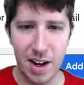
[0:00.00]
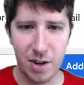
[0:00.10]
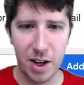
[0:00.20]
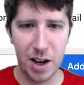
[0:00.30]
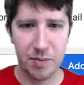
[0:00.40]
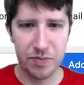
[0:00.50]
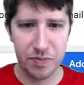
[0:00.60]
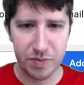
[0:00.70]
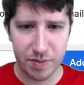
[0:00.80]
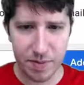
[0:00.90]
that. Okay,
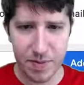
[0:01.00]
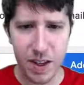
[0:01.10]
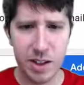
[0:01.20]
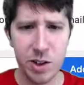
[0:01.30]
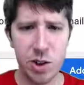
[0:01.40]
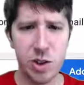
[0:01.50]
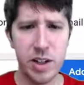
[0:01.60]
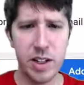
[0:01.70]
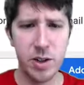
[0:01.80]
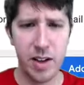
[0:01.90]
so
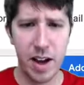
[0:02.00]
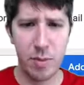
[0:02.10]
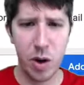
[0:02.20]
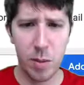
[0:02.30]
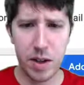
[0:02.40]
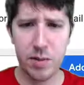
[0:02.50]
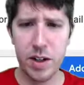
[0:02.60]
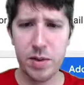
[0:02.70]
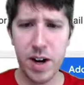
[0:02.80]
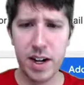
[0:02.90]
let's try that. Permanent
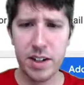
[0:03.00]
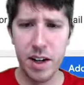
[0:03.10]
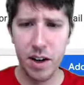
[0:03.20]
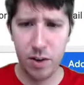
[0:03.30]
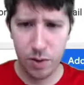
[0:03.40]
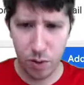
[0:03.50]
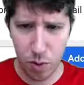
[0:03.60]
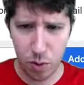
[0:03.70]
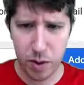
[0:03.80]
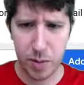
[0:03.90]
redirect,
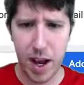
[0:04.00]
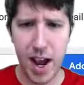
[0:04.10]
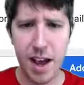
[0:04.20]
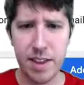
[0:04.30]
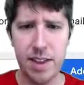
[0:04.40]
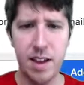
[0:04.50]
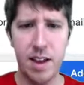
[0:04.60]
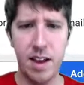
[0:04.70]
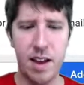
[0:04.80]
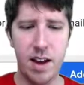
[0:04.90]
forward path.
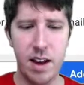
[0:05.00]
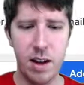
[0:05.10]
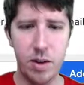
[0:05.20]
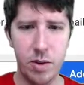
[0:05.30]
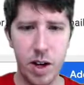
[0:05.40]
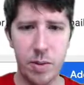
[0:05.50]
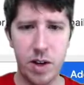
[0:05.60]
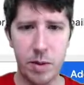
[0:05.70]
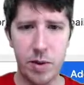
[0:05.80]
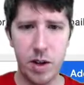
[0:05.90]
I'm going to do
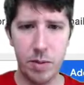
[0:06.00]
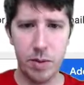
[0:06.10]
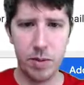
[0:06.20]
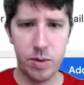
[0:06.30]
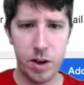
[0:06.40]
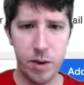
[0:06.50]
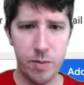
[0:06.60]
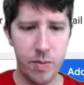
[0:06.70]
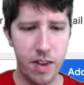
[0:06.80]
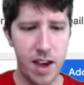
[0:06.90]
www,
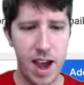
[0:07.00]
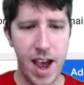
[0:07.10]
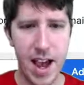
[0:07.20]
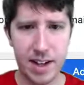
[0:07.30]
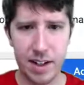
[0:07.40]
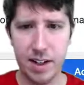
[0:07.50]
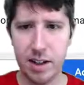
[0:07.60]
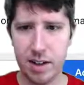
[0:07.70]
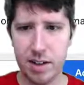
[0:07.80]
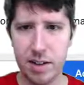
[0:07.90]
no, the at
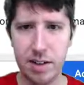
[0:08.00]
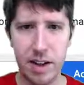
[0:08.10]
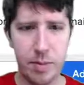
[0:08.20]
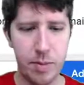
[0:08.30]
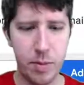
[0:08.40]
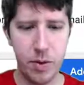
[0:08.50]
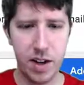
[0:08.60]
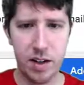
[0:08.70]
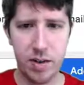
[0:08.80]
here, then move